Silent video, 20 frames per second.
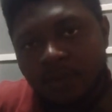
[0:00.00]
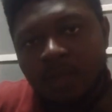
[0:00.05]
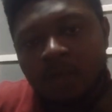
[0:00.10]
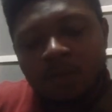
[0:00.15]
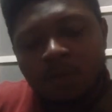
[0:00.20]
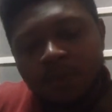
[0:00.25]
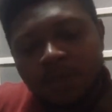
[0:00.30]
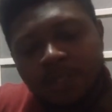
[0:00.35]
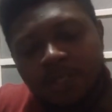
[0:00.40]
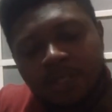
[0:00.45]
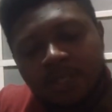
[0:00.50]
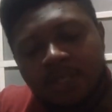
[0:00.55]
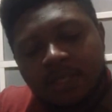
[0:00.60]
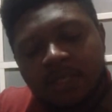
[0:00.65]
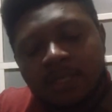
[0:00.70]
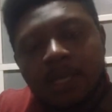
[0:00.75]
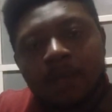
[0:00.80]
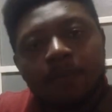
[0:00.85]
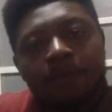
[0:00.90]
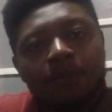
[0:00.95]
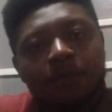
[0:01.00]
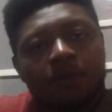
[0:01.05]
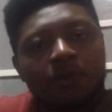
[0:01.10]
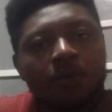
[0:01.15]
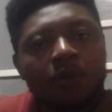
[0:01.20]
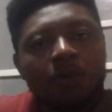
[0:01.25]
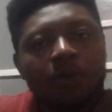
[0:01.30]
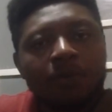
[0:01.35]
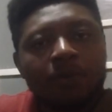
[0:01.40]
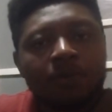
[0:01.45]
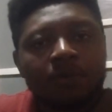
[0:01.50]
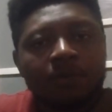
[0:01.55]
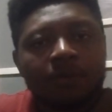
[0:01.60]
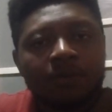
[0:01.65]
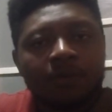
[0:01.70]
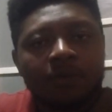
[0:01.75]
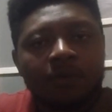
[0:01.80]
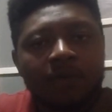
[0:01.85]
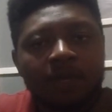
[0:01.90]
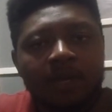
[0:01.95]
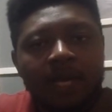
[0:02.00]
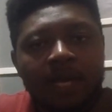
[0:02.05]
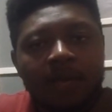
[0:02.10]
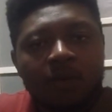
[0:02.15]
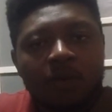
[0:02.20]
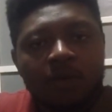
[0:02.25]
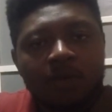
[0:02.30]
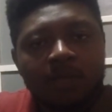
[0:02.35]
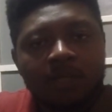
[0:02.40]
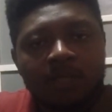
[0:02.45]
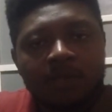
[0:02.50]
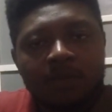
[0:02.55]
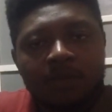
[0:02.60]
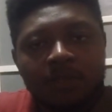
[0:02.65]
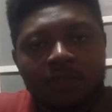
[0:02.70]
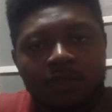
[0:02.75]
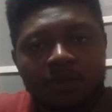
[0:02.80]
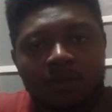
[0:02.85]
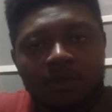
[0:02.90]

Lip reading: which is the same for the neck chord C major.